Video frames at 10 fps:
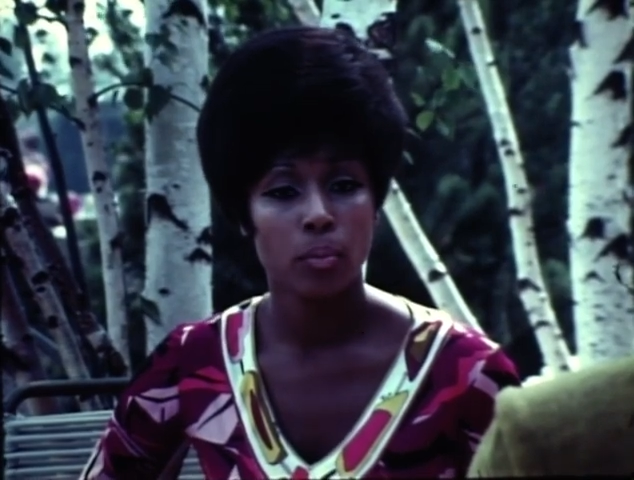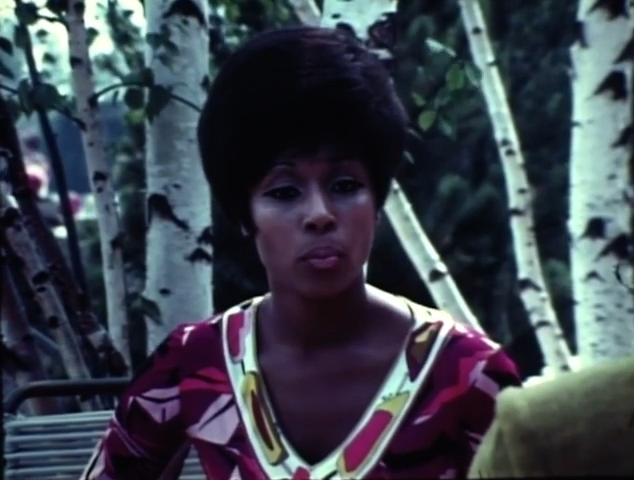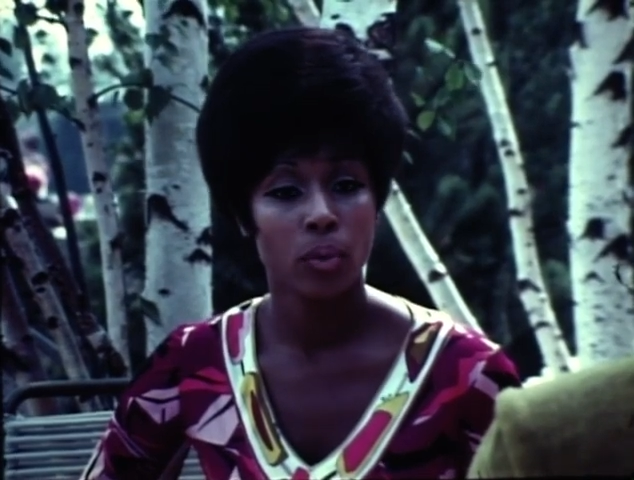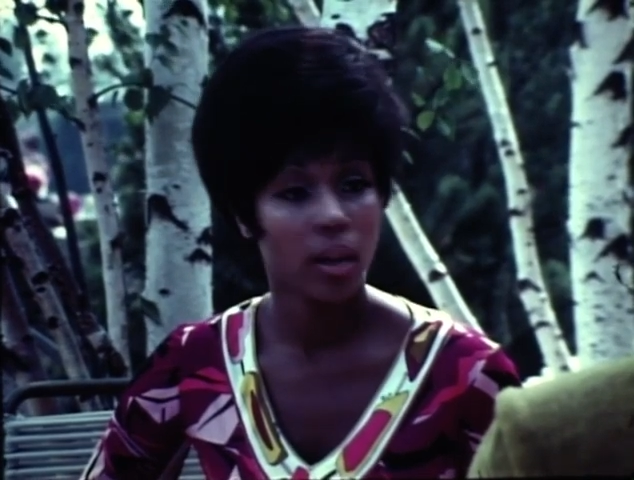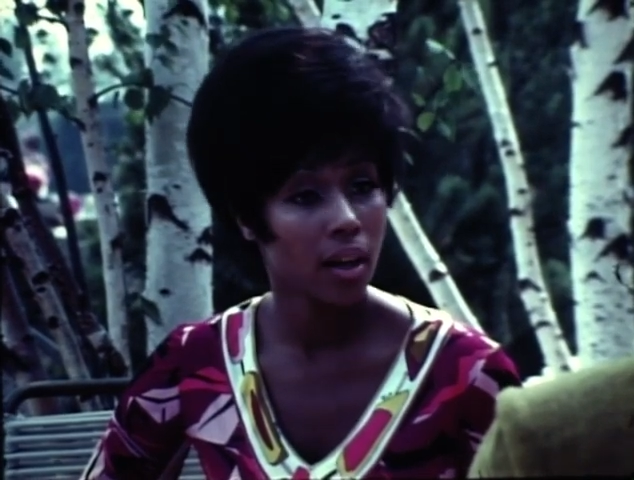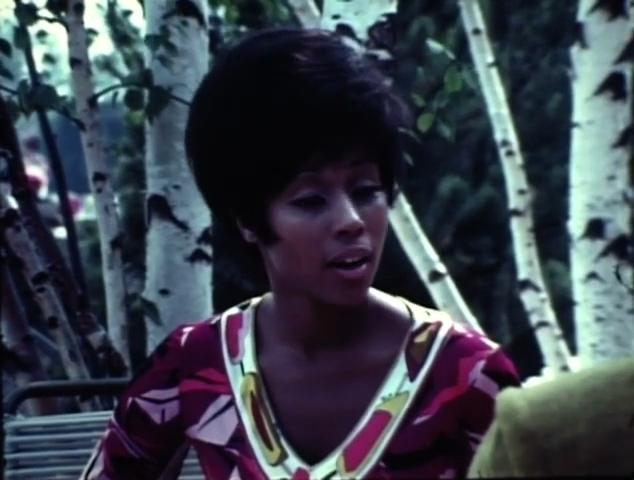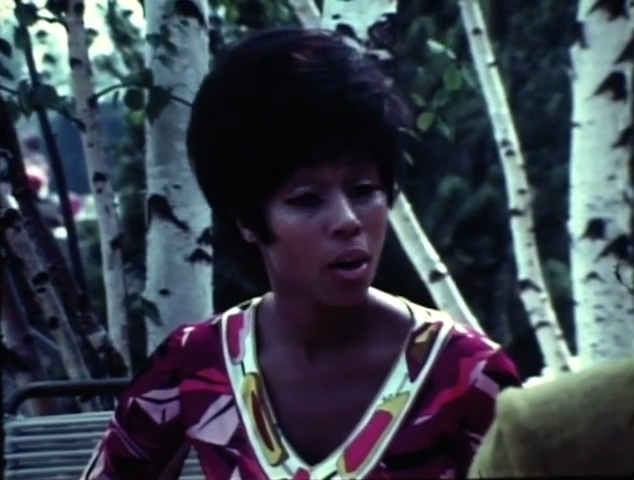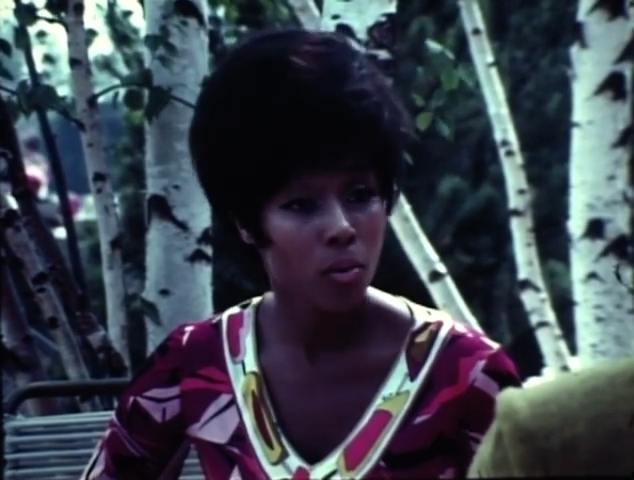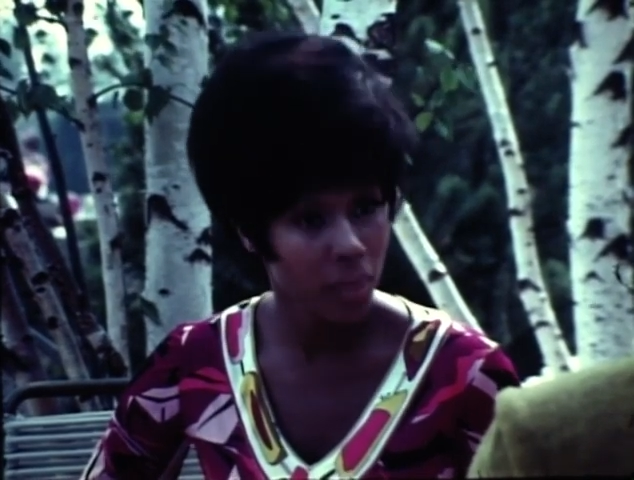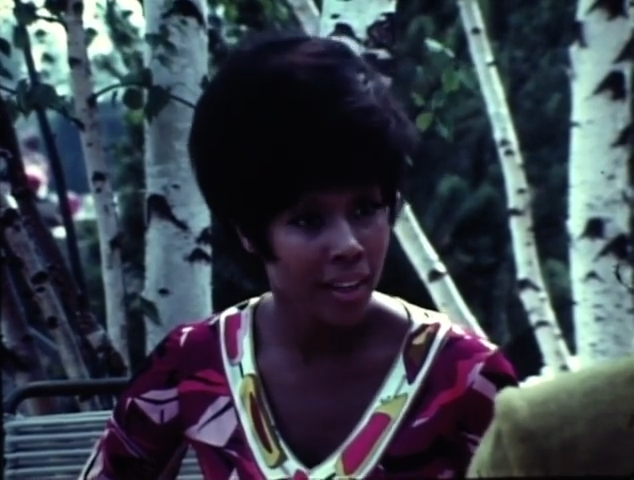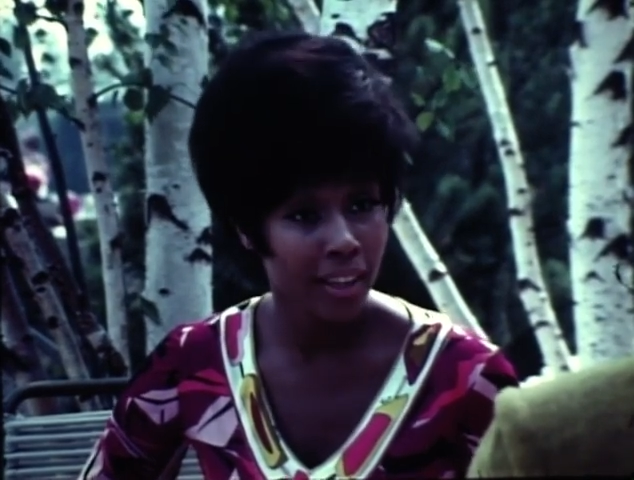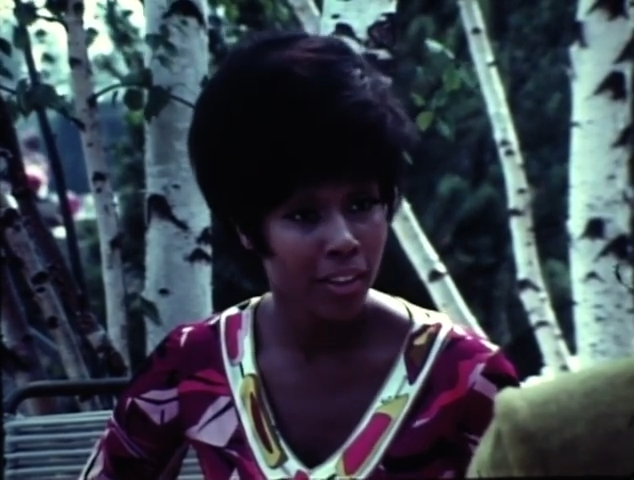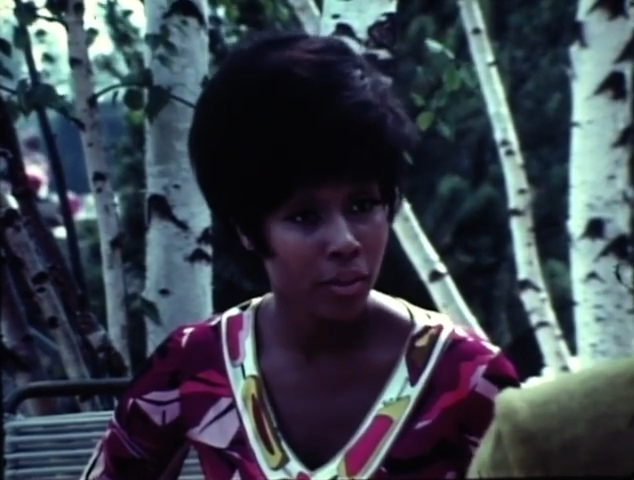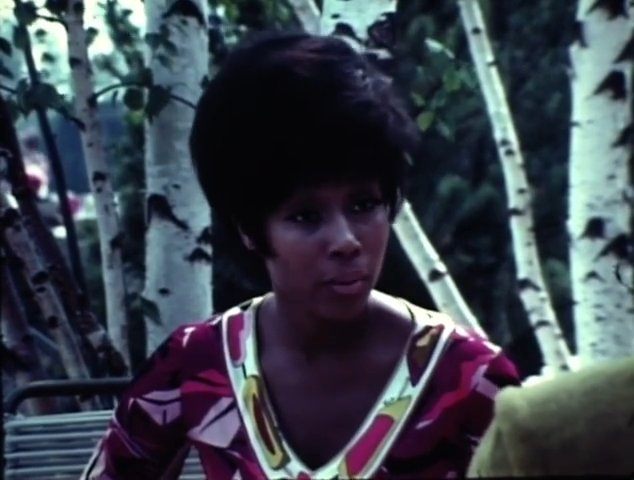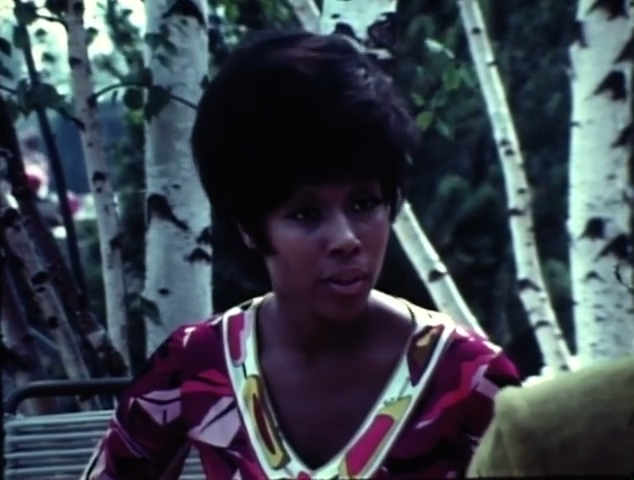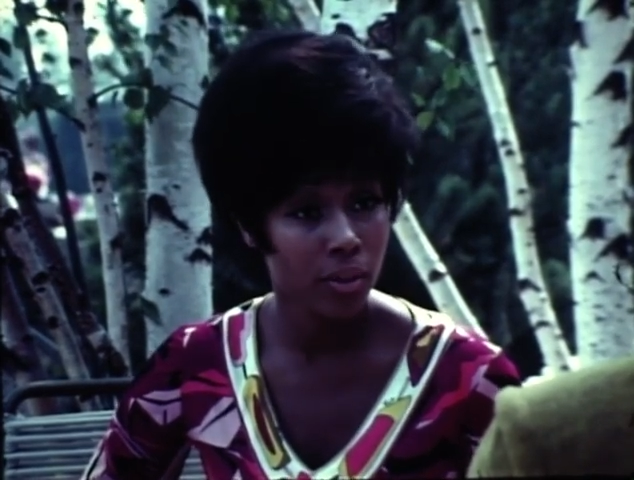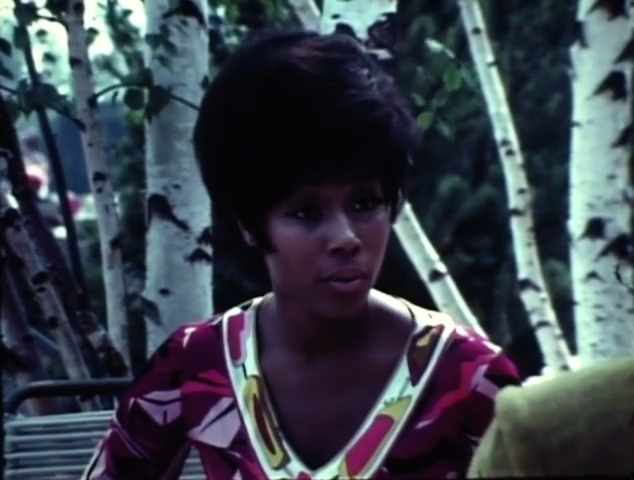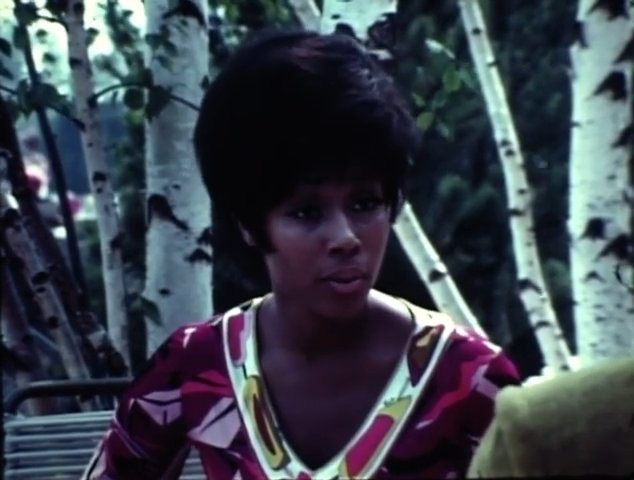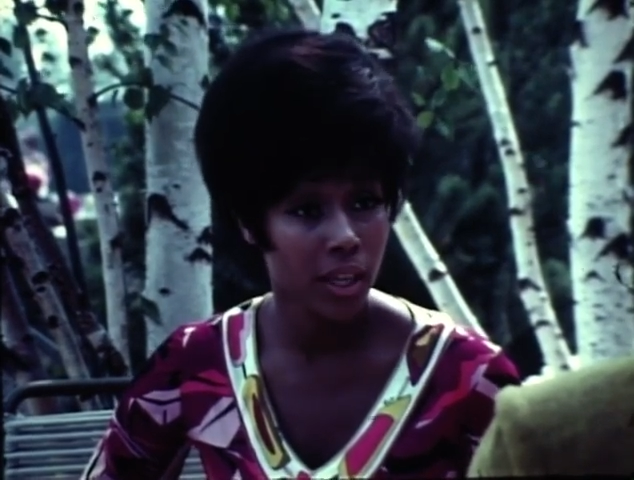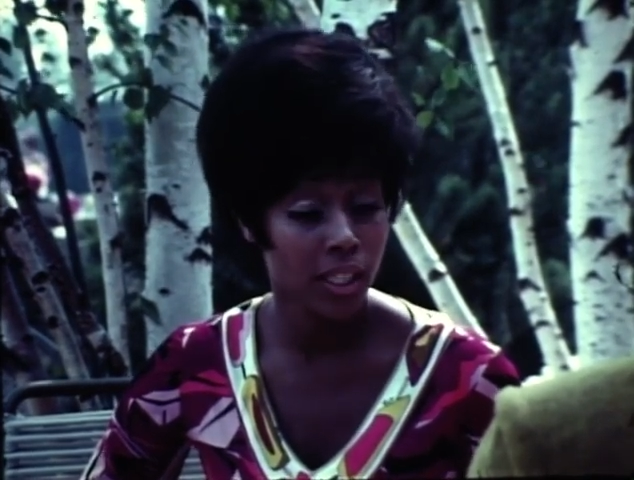we're only through
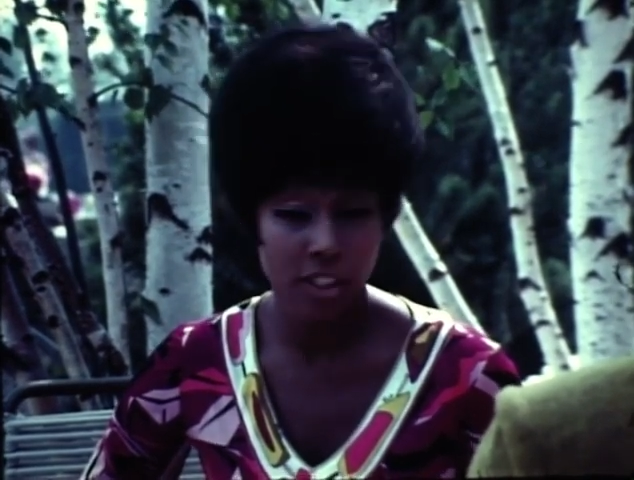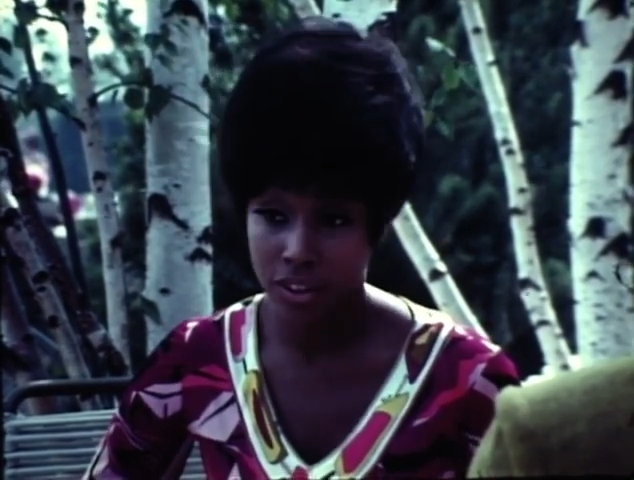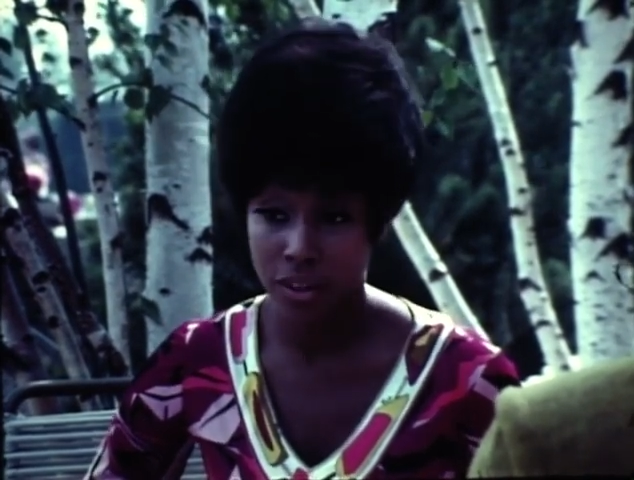integration